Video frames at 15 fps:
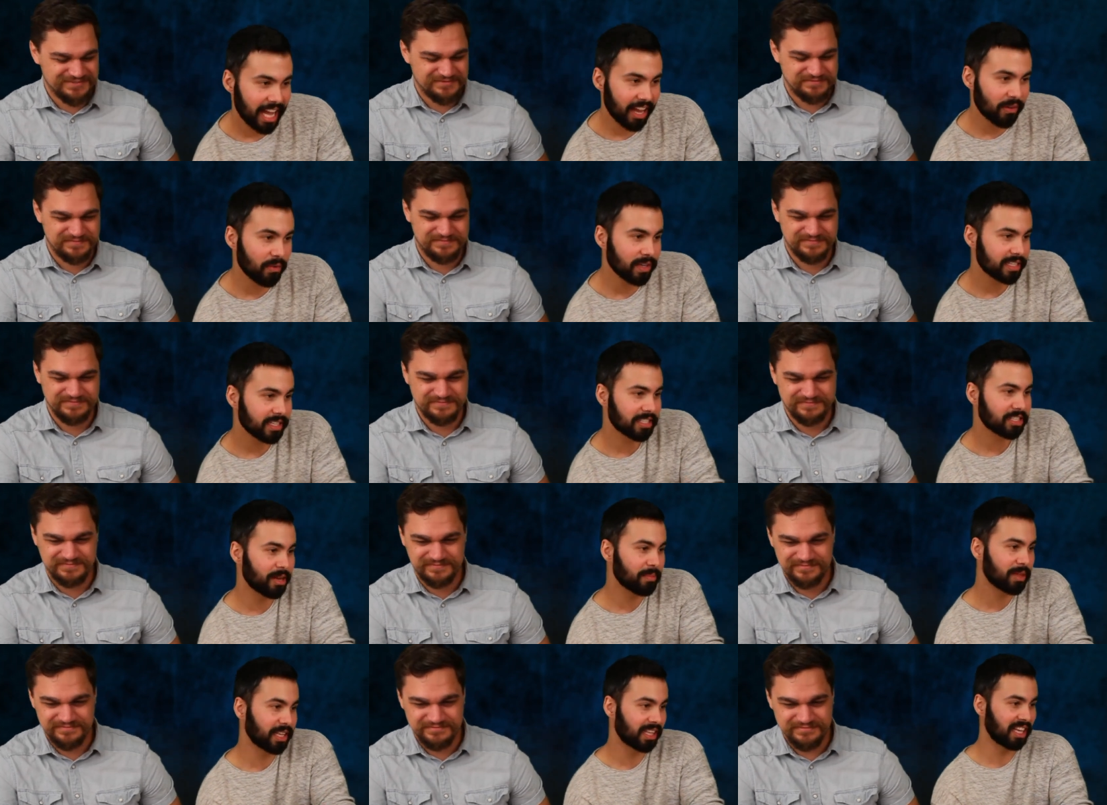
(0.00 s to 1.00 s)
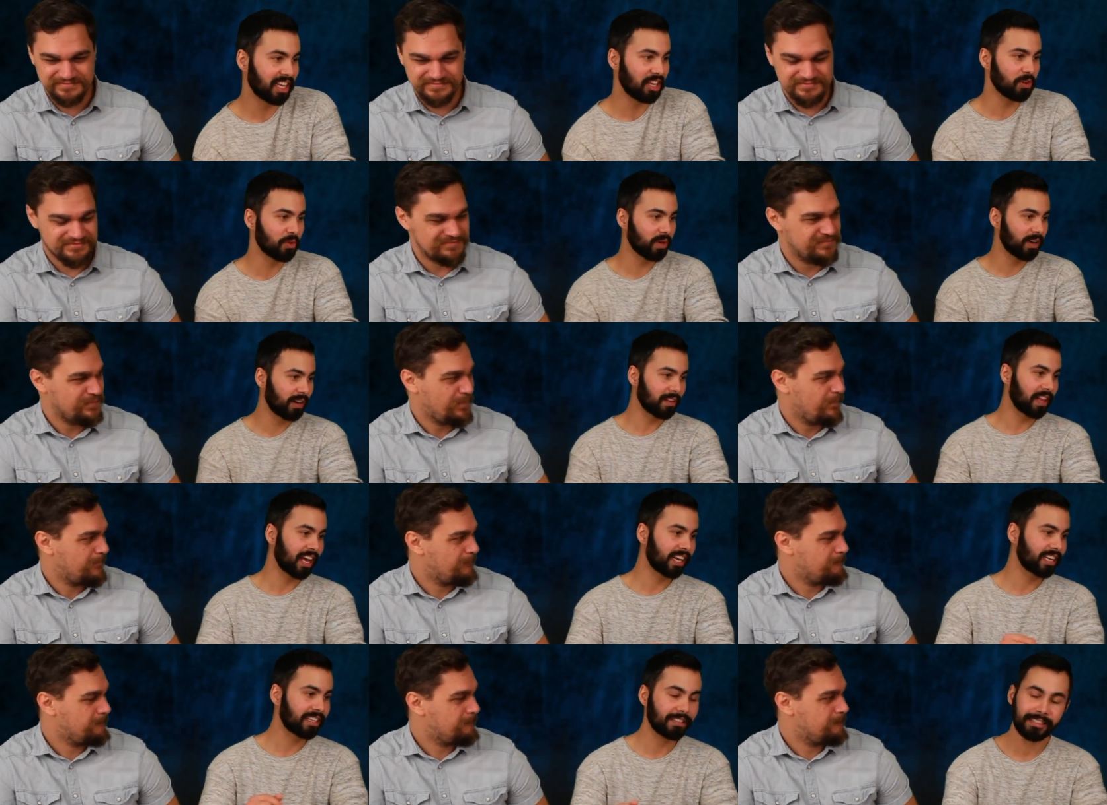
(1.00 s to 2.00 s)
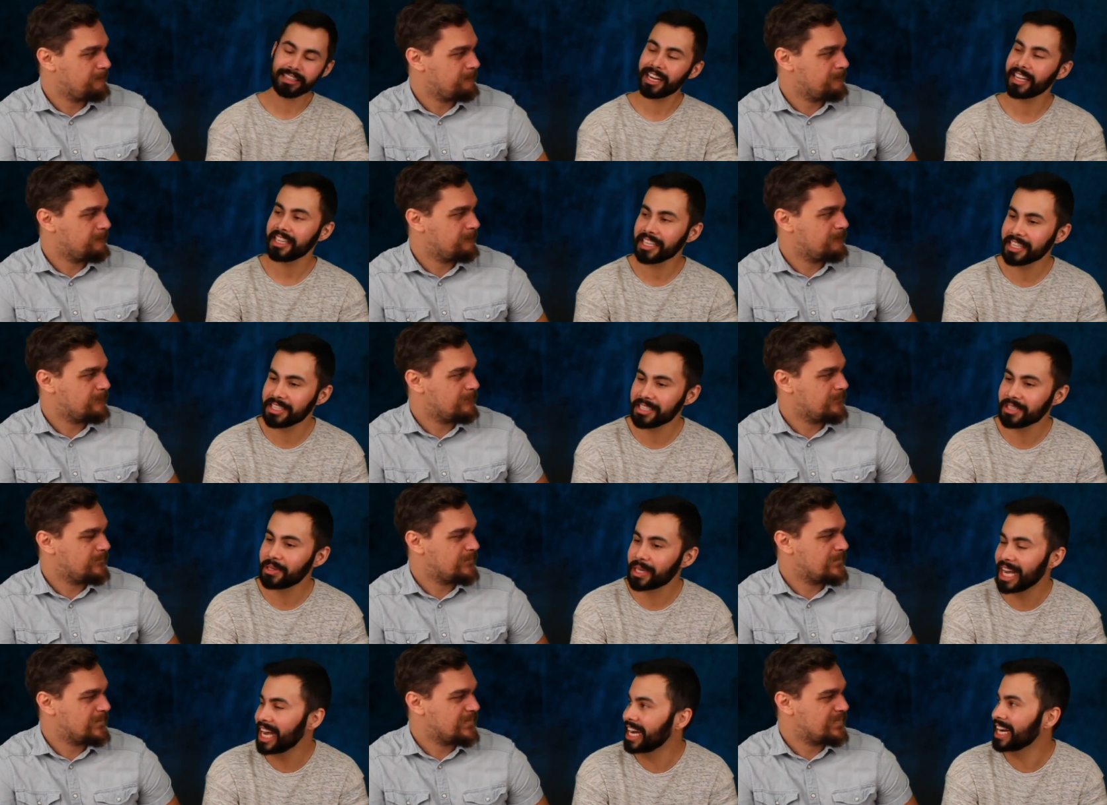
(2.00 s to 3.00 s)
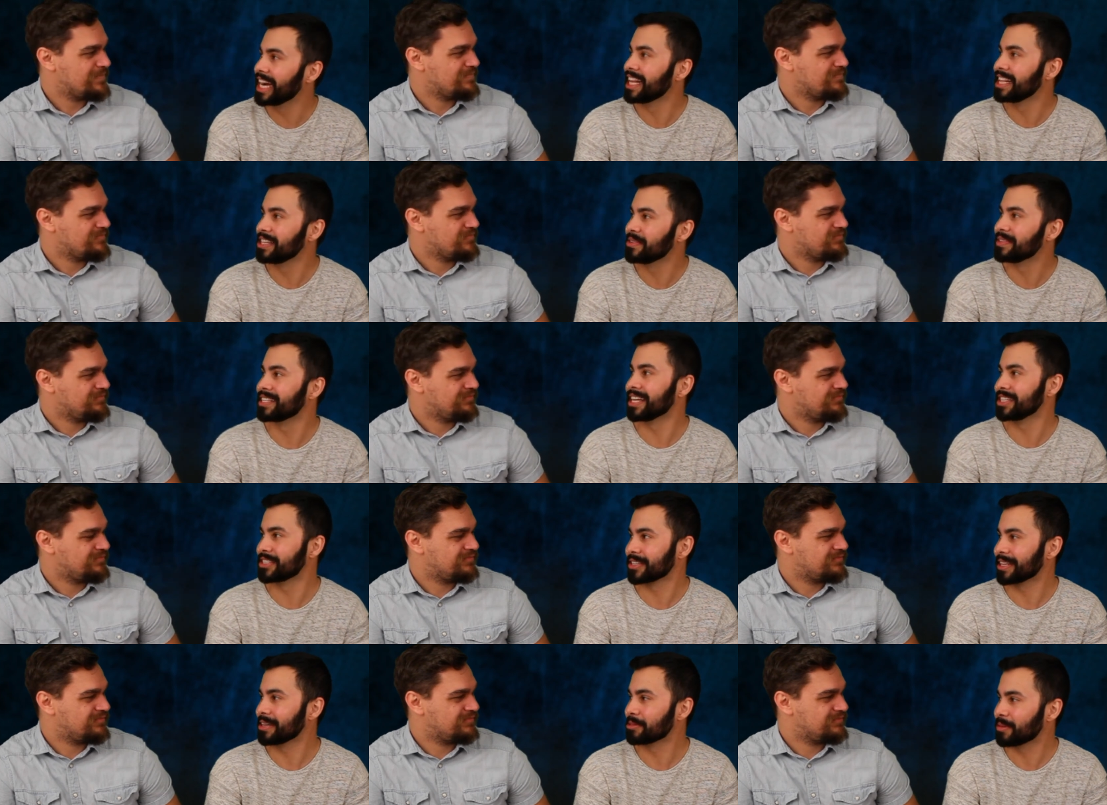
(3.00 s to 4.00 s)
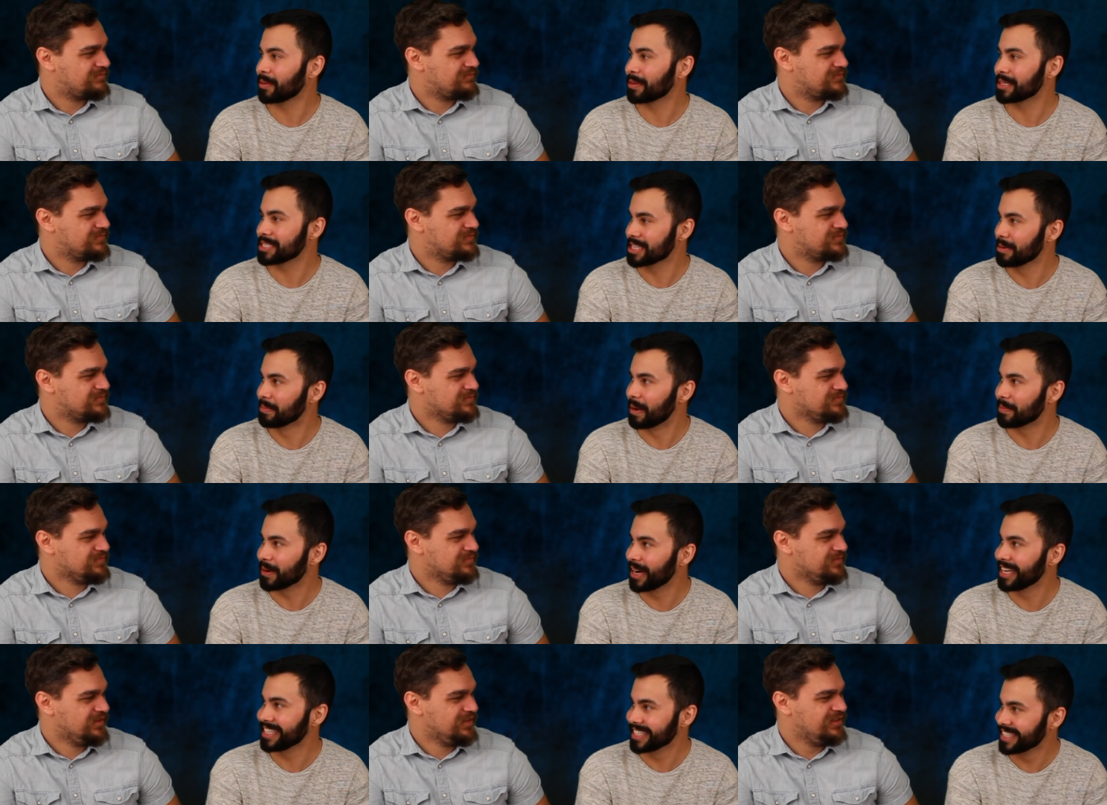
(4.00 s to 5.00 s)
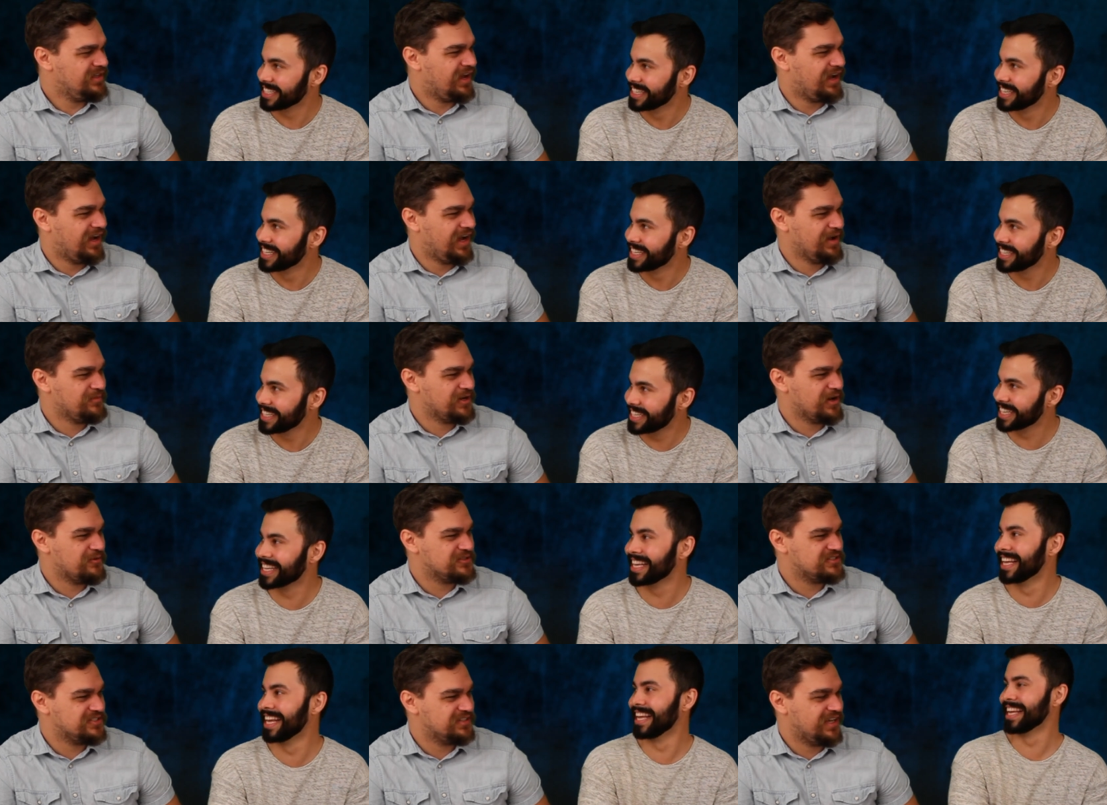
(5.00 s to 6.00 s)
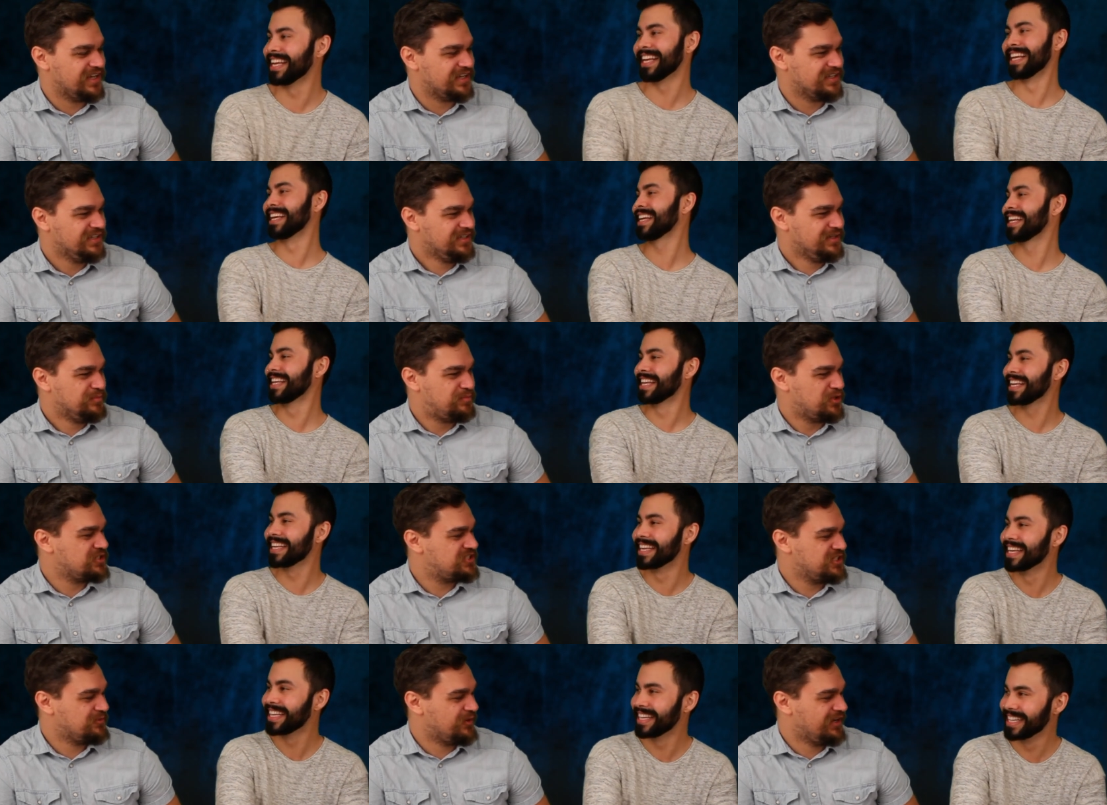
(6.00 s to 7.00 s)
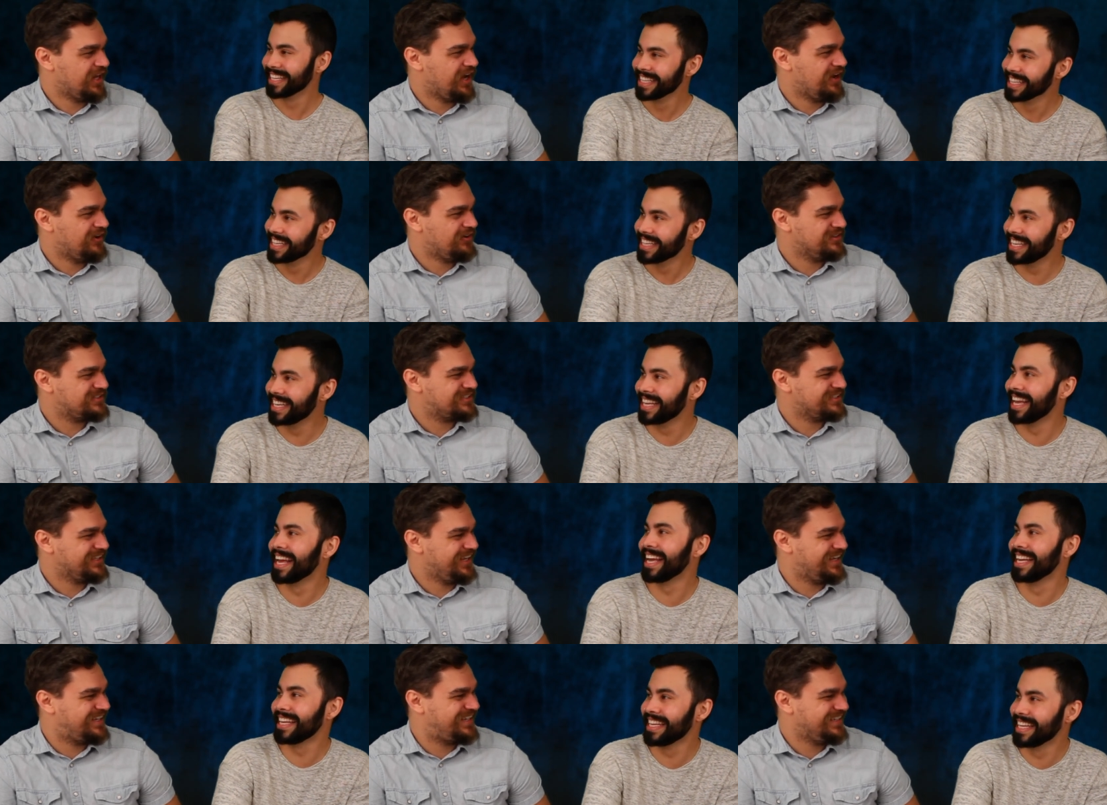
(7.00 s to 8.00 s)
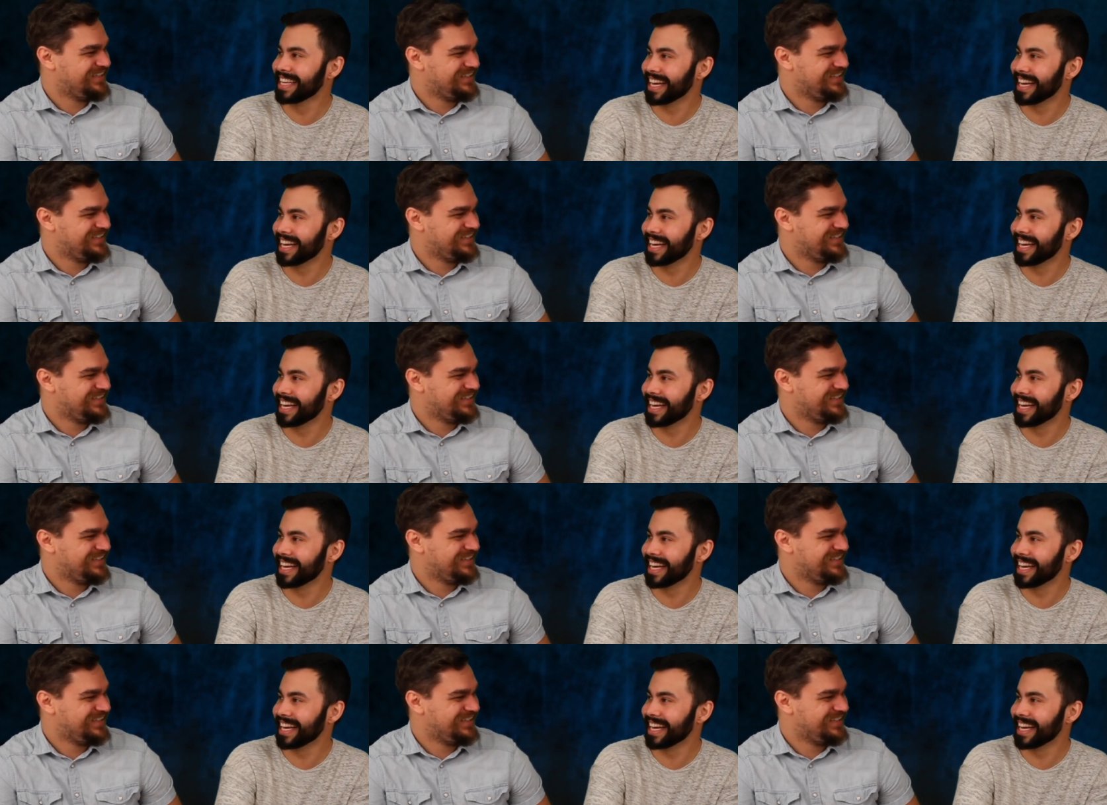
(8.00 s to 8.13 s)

Speaker 1: it wasn't something that you were like I think this is okay, and then you intentionally. It's probably a slip up, right? Yeah, I mean, I wasn't
Speaker 2: like pushing one out to like